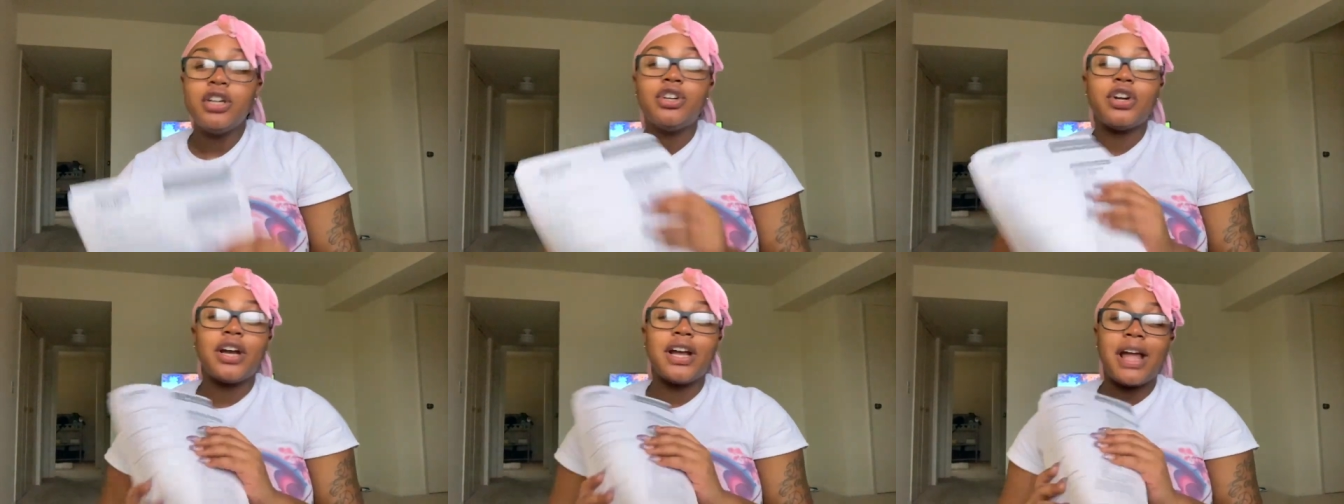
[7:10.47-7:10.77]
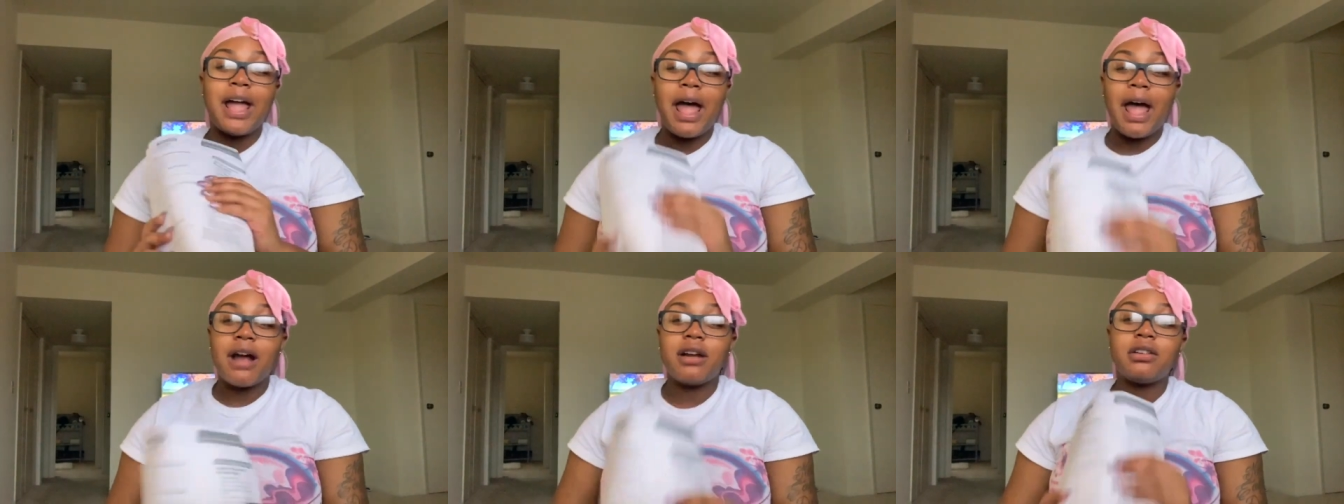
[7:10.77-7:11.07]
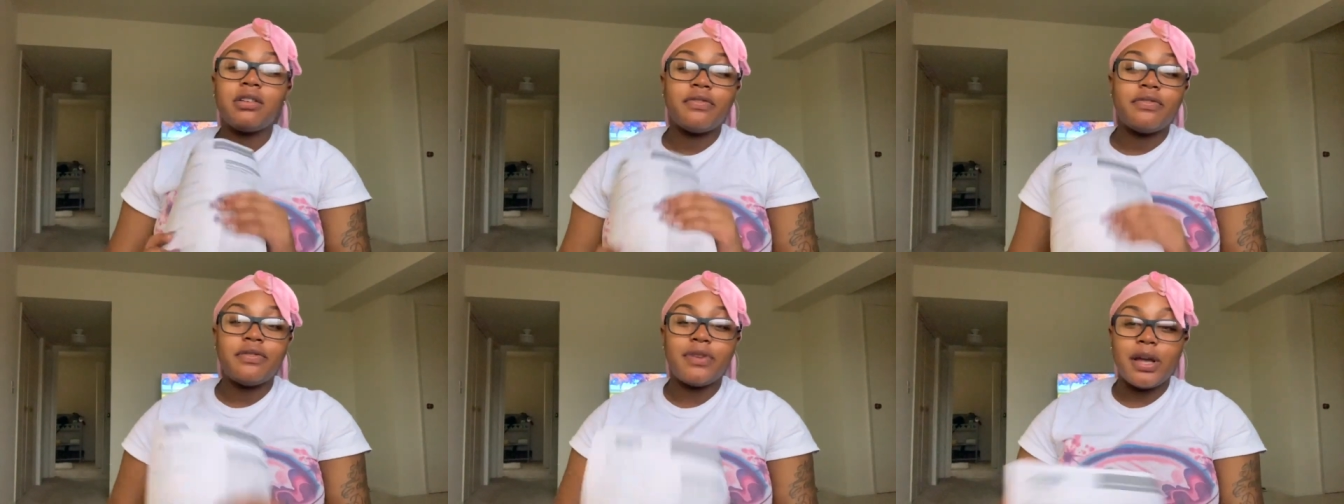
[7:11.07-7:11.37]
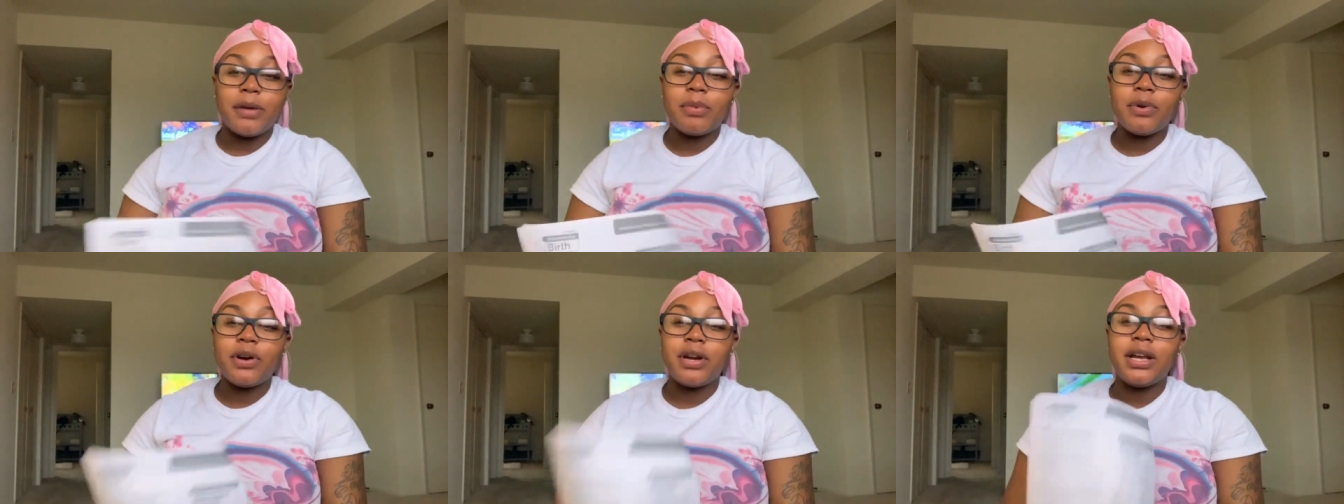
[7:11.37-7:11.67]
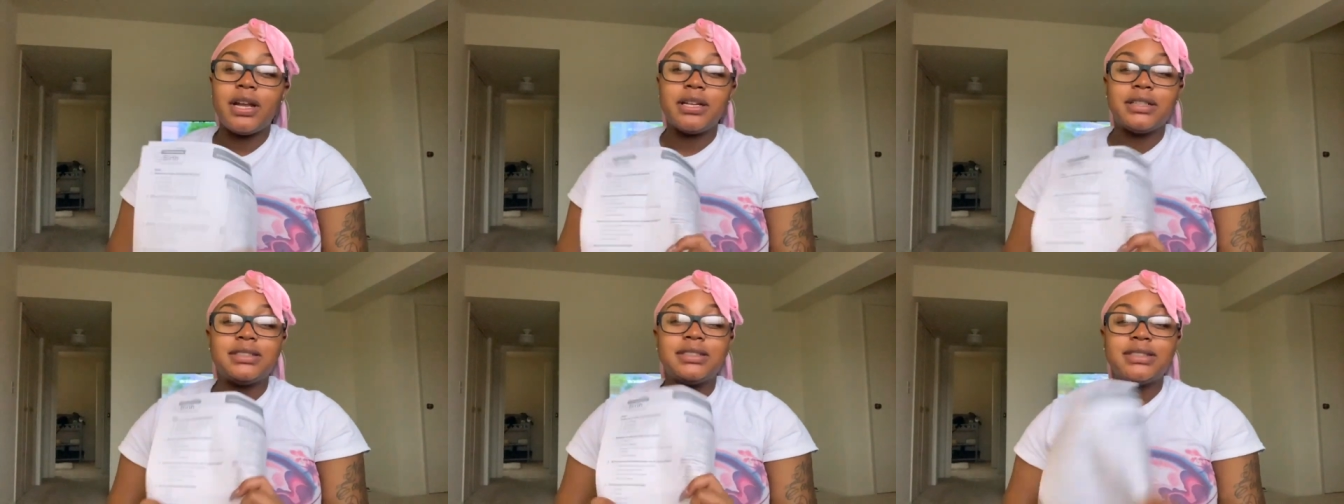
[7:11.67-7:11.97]
during active labor,
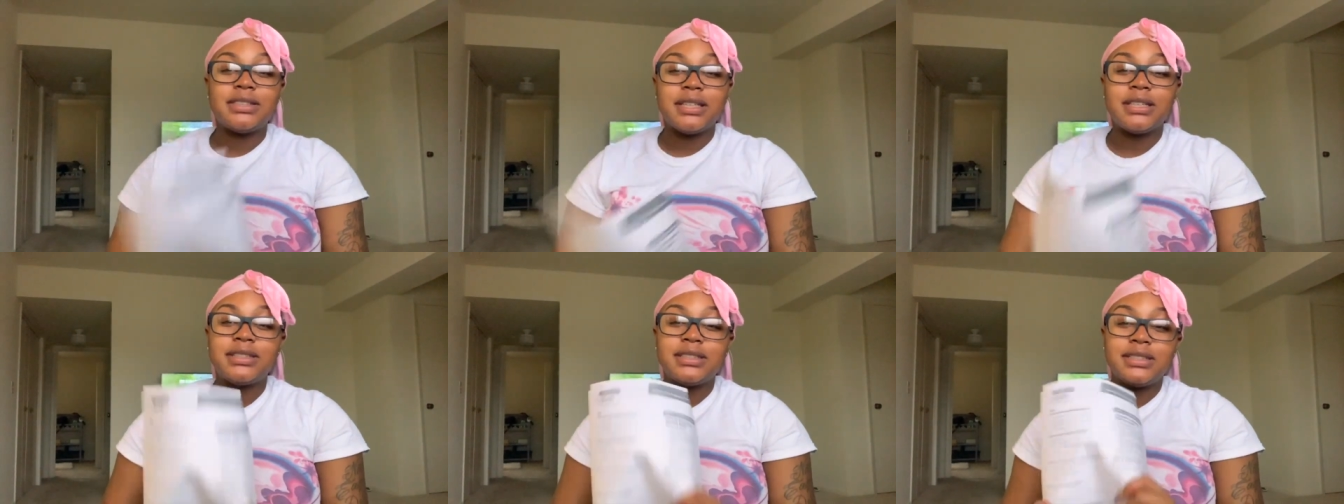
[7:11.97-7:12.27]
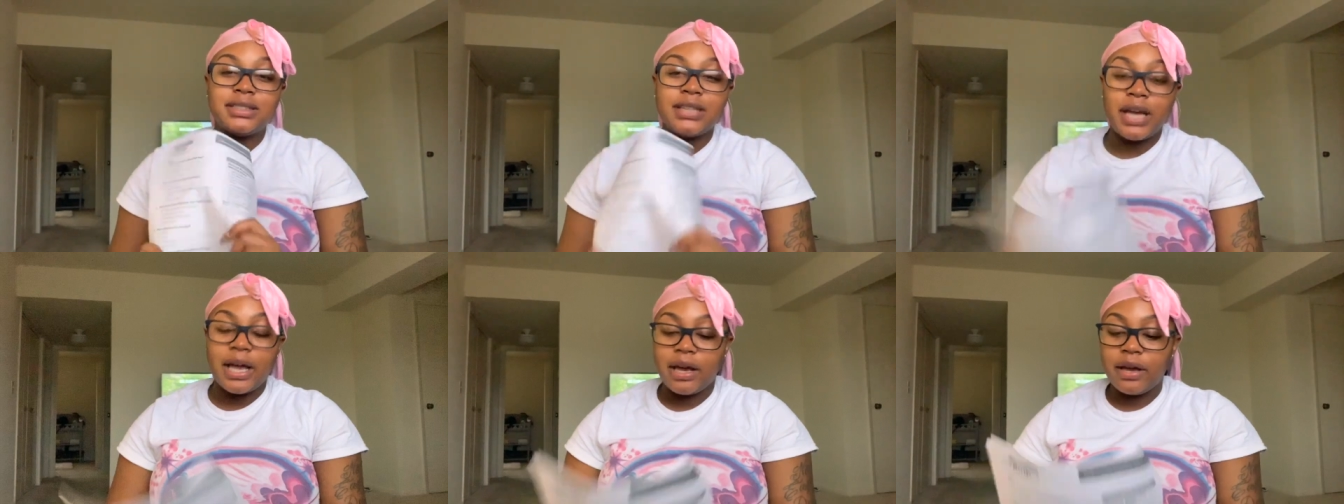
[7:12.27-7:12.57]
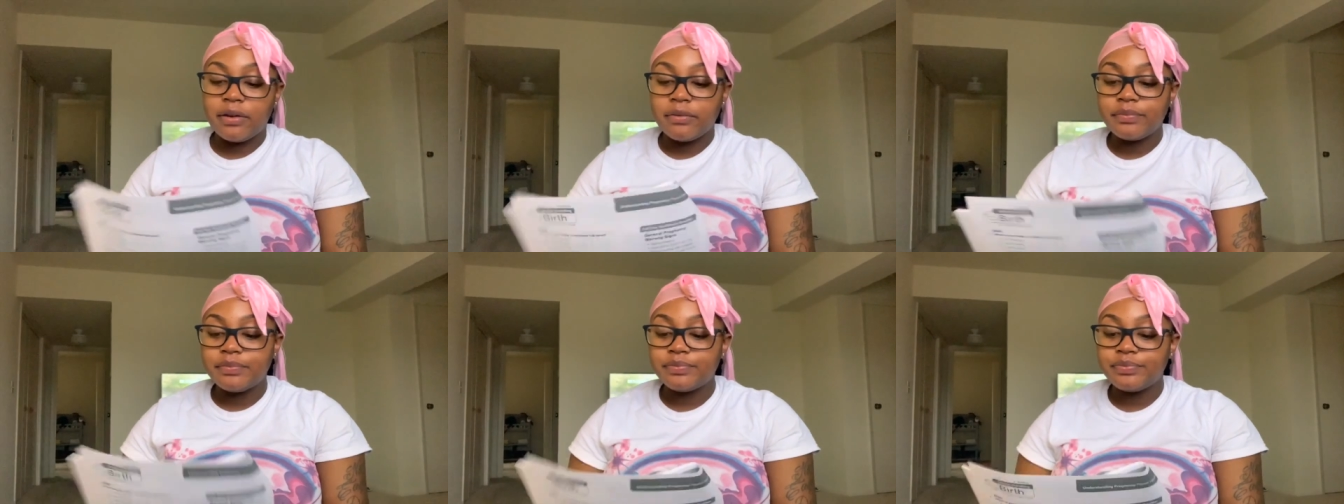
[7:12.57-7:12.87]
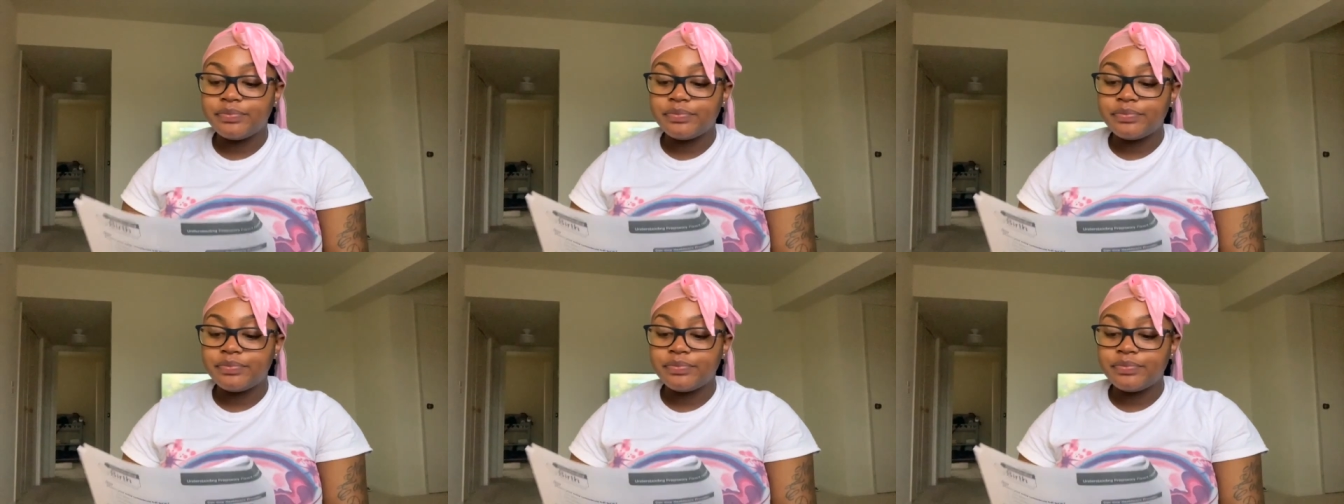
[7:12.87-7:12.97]
it is 6 to 8.